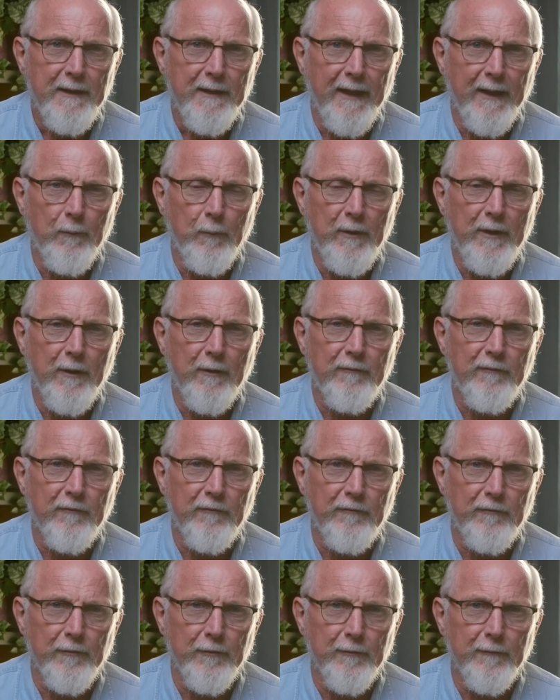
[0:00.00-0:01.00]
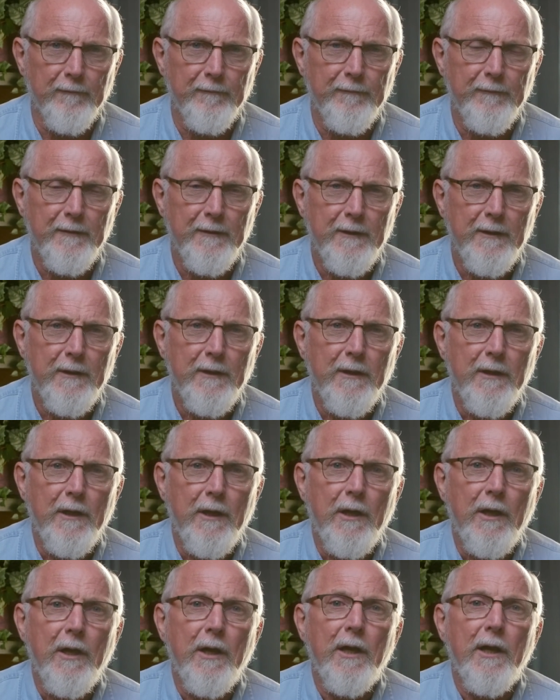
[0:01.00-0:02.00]
And we are to serve
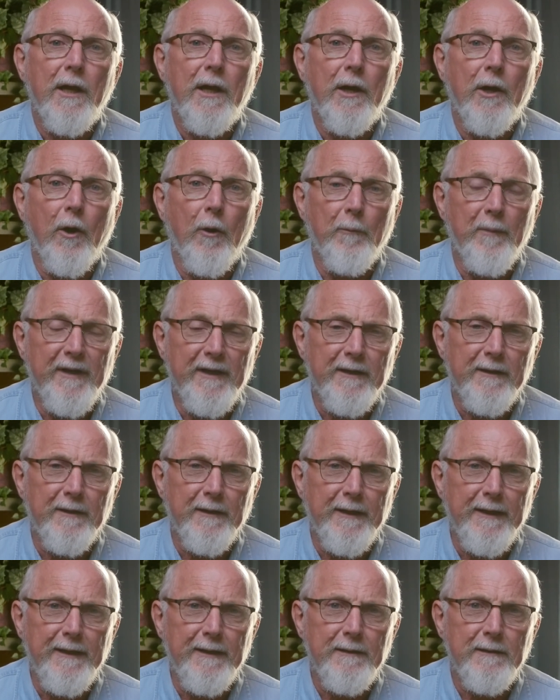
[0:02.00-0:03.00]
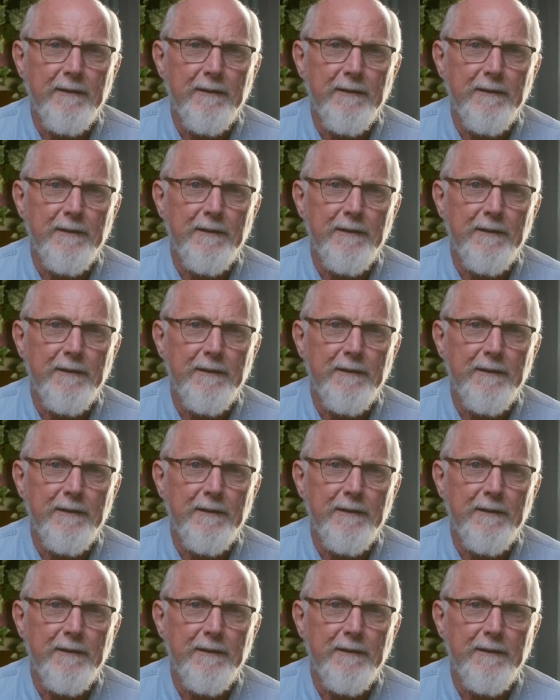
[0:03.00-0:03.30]
obediently